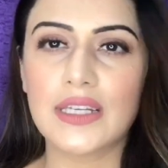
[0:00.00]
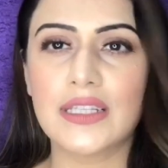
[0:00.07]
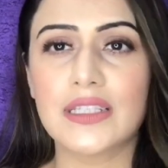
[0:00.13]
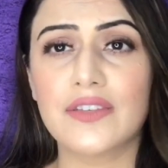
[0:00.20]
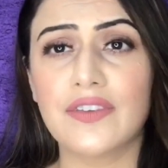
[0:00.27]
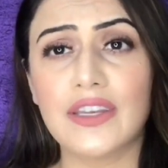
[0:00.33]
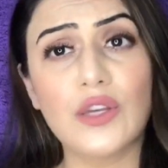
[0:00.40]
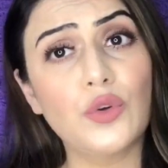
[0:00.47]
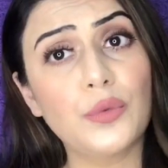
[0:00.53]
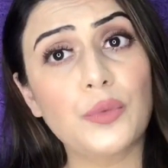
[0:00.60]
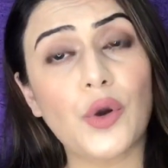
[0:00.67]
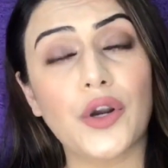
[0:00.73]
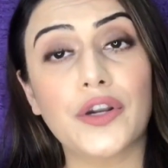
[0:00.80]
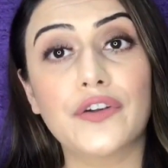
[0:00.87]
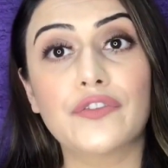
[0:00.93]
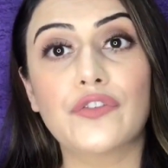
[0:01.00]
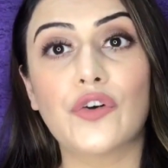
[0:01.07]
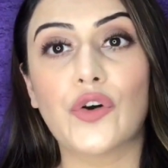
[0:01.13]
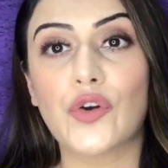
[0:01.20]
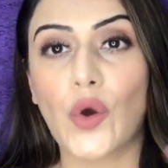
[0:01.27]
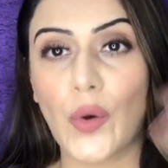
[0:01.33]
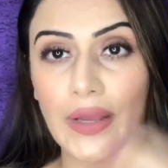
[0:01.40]
It's a very good product
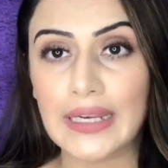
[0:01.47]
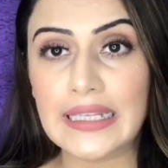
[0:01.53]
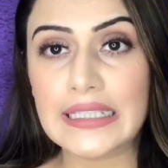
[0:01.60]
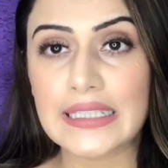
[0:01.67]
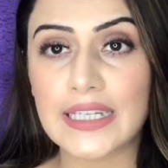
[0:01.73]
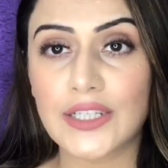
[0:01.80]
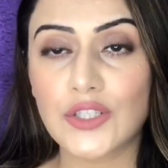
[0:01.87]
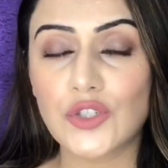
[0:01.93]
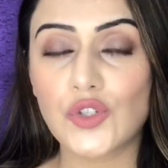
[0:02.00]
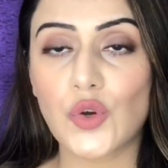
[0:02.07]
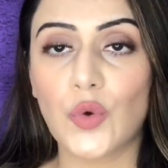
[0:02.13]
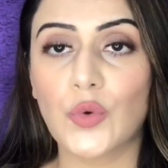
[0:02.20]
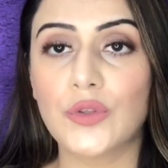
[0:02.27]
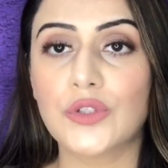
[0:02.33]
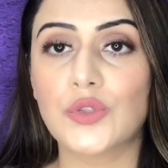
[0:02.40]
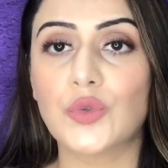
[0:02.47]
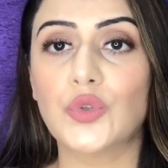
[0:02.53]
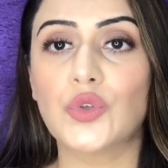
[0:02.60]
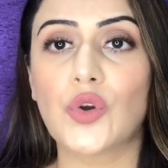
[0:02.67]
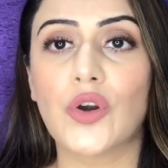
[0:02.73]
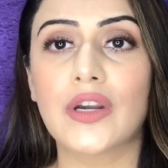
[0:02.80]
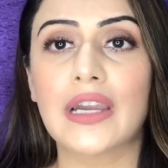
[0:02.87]
for oily skin tones who
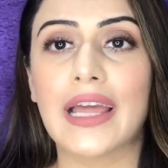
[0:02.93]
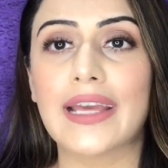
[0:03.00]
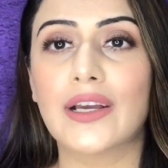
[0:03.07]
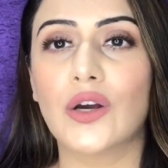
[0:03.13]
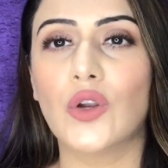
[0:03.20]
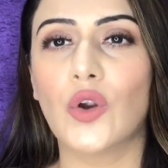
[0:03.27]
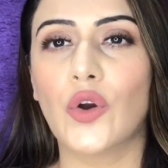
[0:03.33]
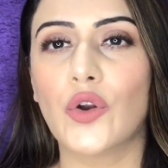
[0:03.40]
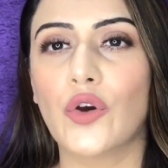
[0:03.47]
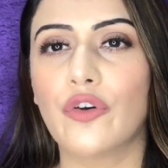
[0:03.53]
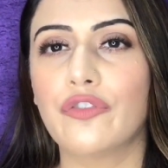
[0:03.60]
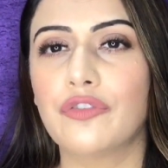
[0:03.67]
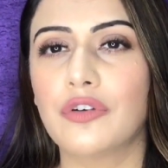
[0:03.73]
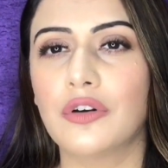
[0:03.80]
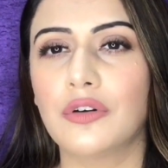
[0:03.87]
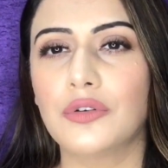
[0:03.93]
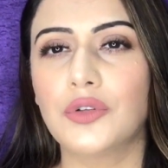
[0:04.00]
do not like a lot of uh,